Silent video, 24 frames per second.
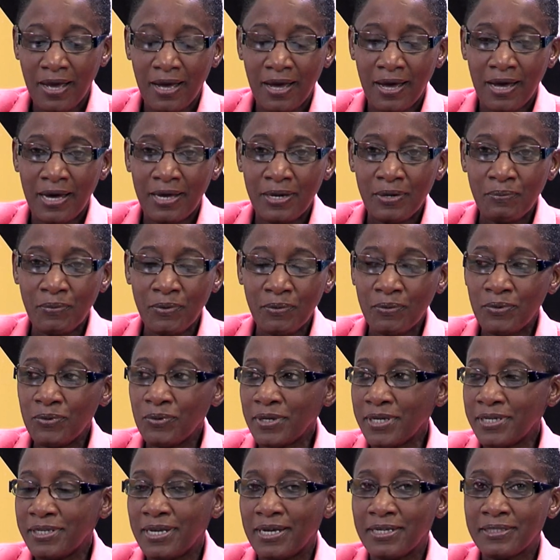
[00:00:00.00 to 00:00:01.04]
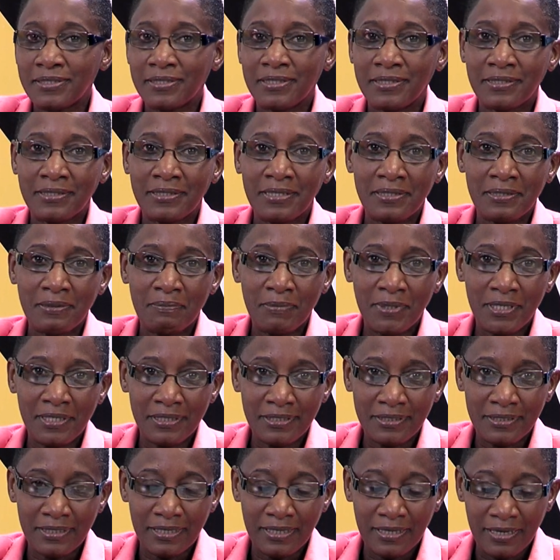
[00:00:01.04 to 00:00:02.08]
and we were looking at
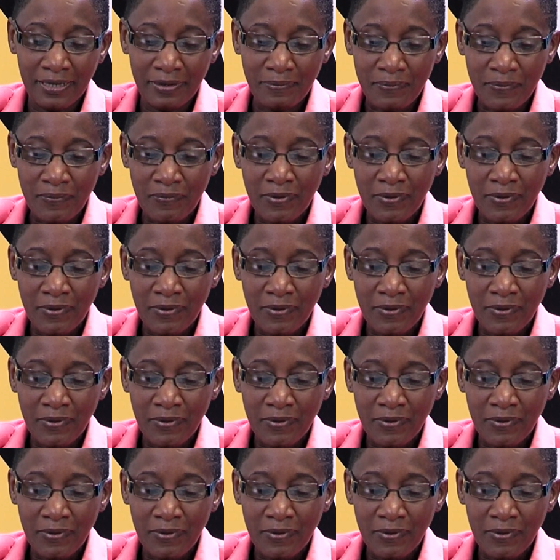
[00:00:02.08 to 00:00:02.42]
sustainability